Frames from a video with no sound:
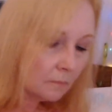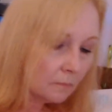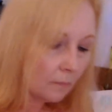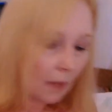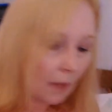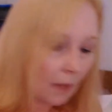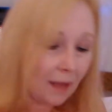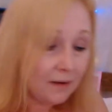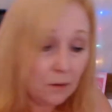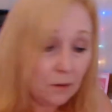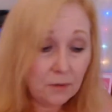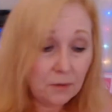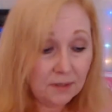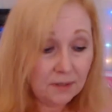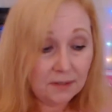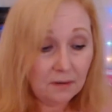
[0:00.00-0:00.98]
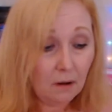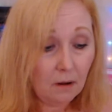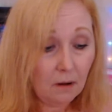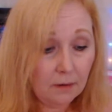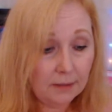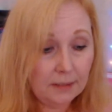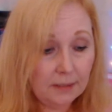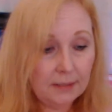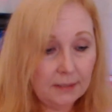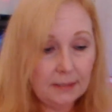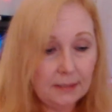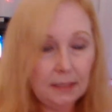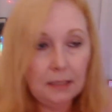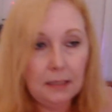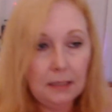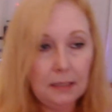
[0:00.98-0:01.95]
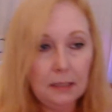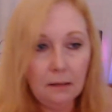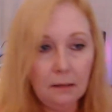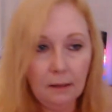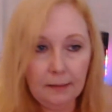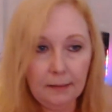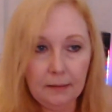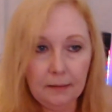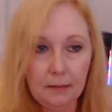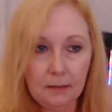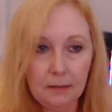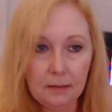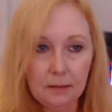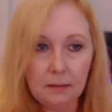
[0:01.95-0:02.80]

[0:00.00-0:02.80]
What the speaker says: I know this is not going to stay neat like this.